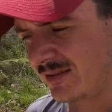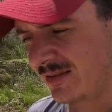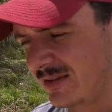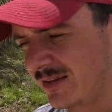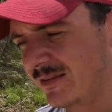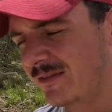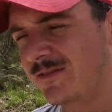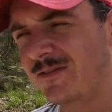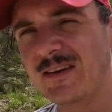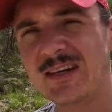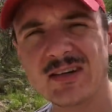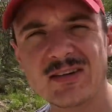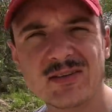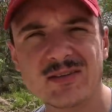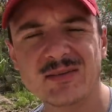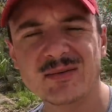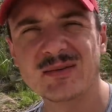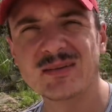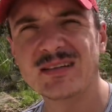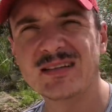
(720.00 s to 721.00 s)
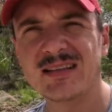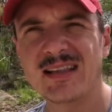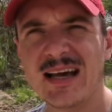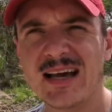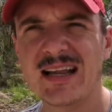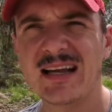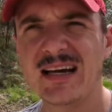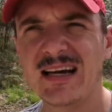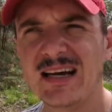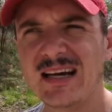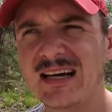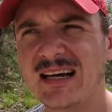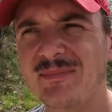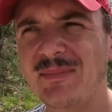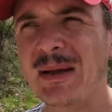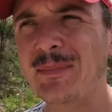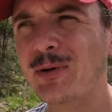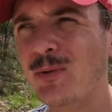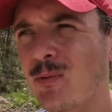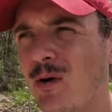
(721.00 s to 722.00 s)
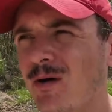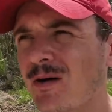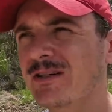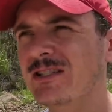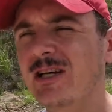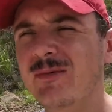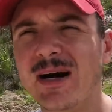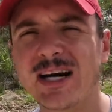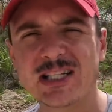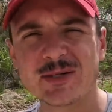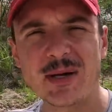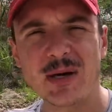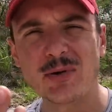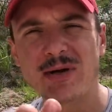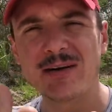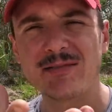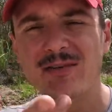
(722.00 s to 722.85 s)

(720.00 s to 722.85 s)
you feel that people worry too much about what